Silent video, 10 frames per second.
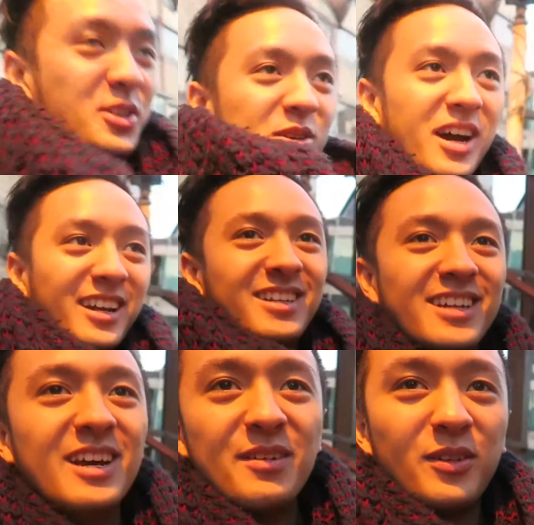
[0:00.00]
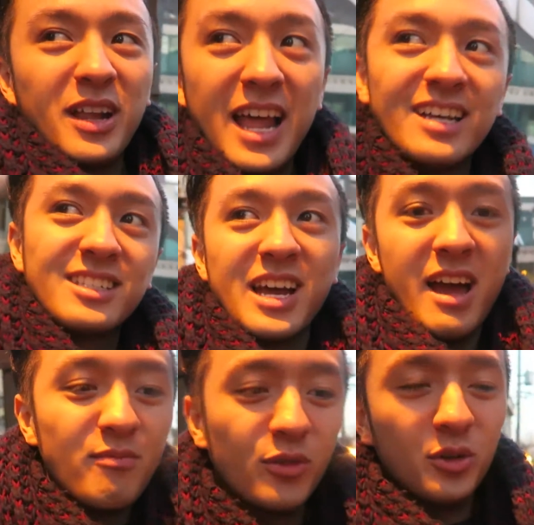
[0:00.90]
or tonight for the last
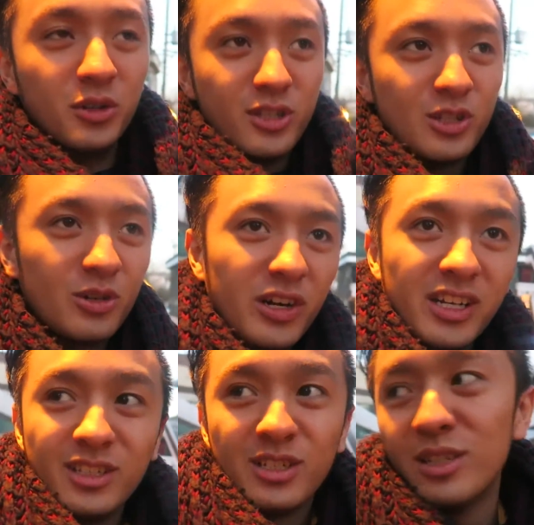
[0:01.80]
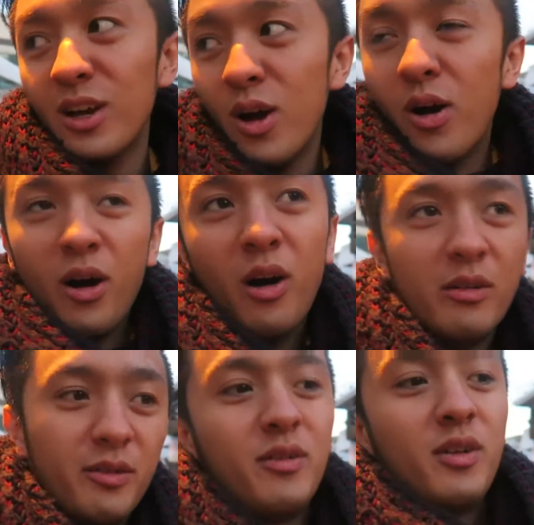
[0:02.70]
time through the streets
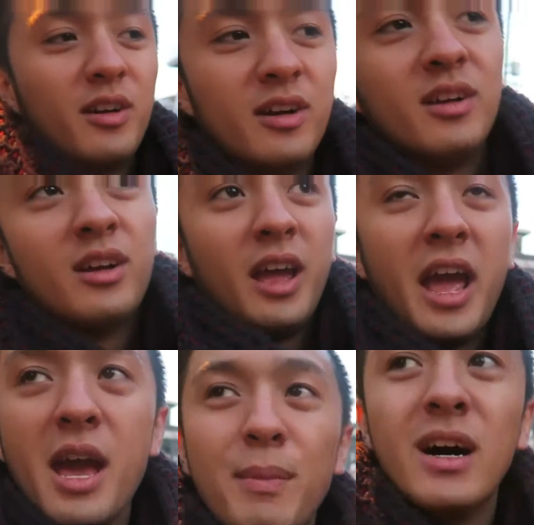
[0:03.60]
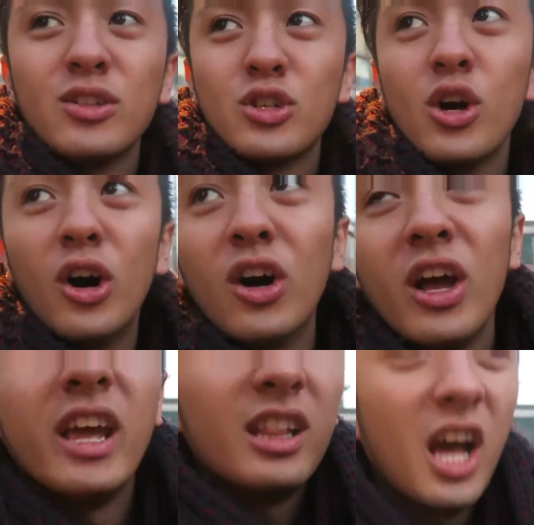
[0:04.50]
of Haebangchon,
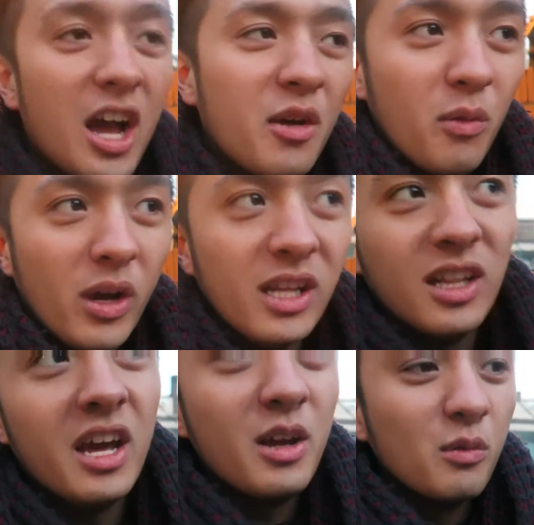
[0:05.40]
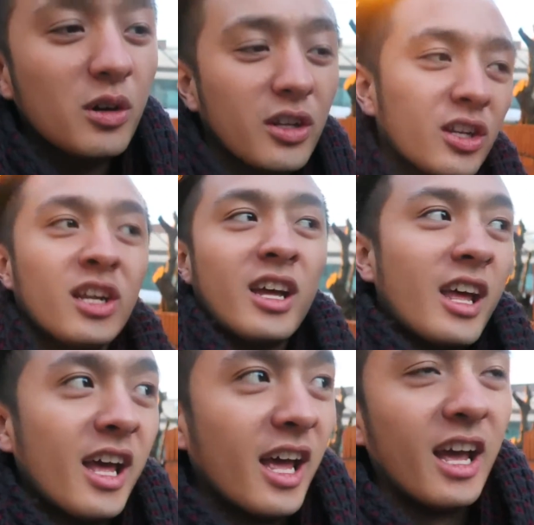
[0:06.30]
Itaewon,
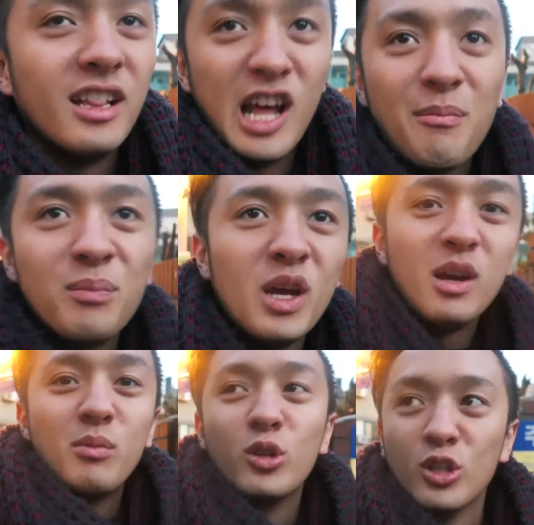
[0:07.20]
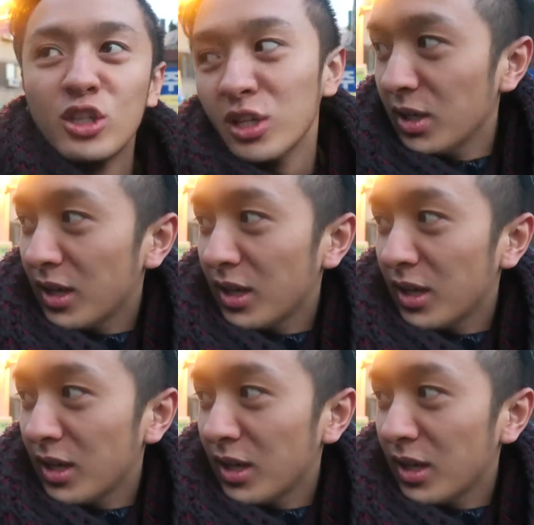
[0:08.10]
and Namdaemun.